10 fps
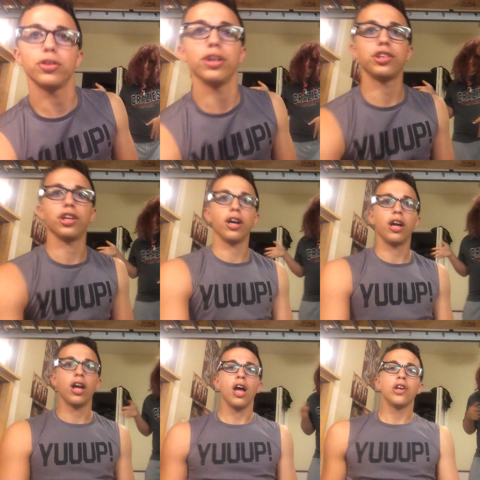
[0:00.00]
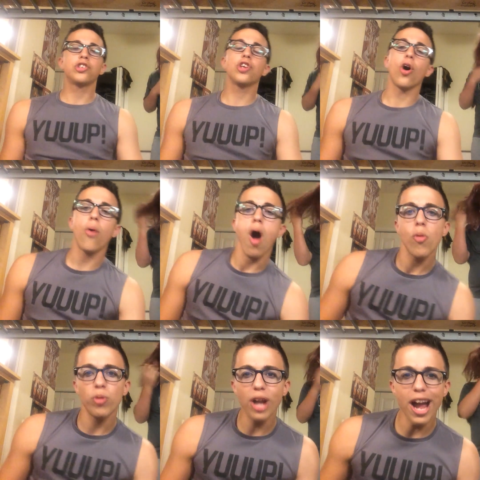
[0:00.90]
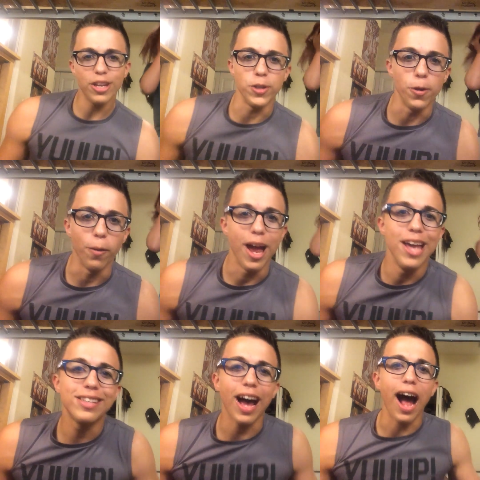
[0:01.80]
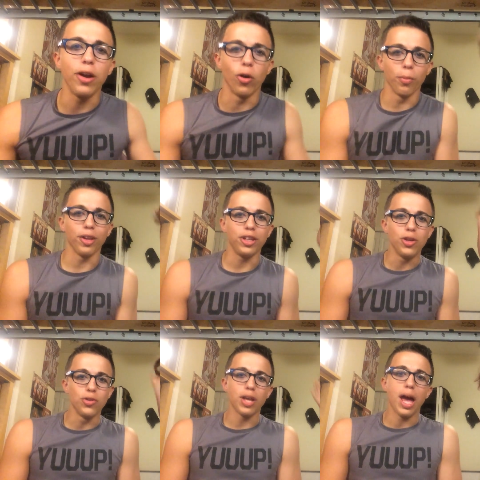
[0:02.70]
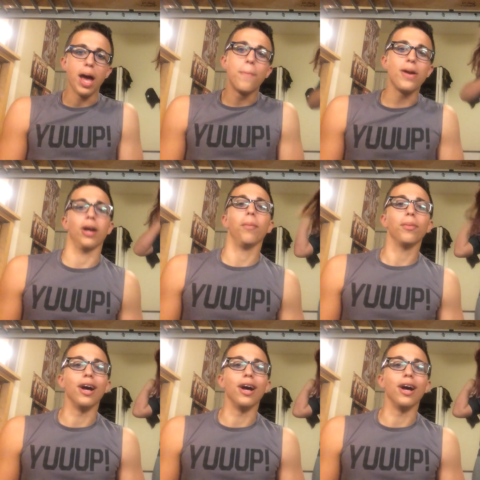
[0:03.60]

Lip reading: Patricia. So, what I do is I normally use pickup